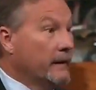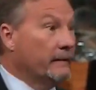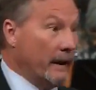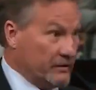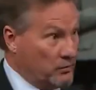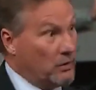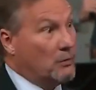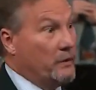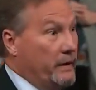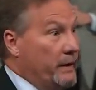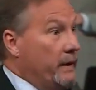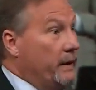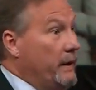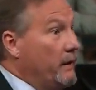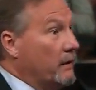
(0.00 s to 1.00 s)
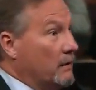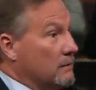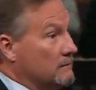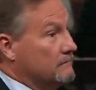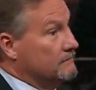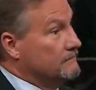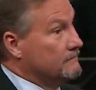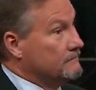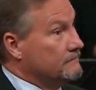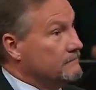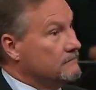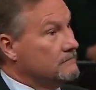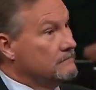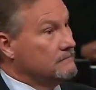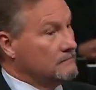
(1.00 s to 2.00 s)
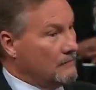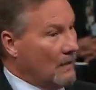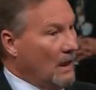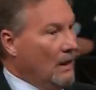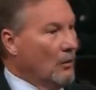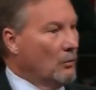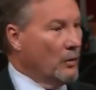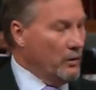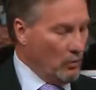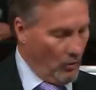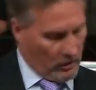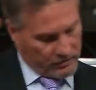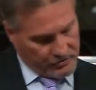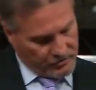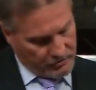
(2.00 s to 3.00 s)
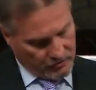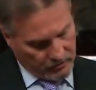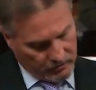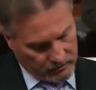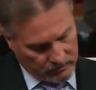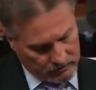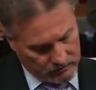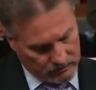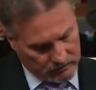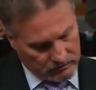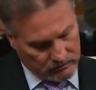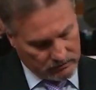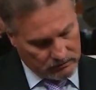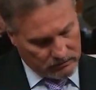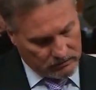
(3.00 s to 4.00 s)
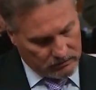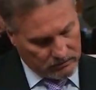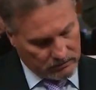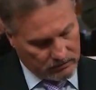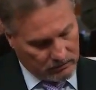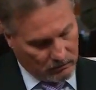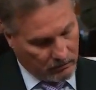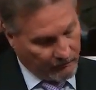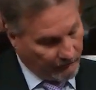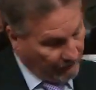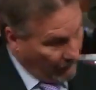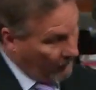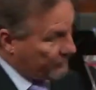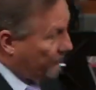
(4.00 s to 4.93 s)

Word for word: That's what we need here. We want to, first